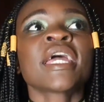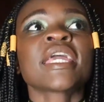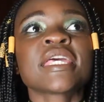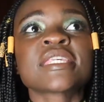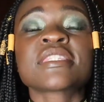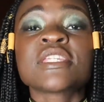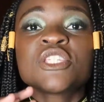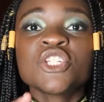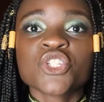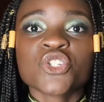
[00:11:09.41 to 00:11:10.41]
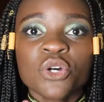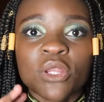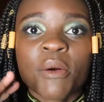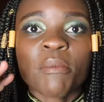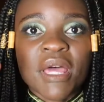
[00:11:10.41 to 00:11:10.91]
is the
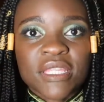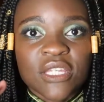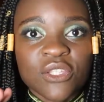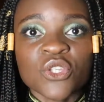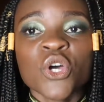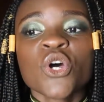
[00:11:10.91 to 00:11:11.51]
digital patterns.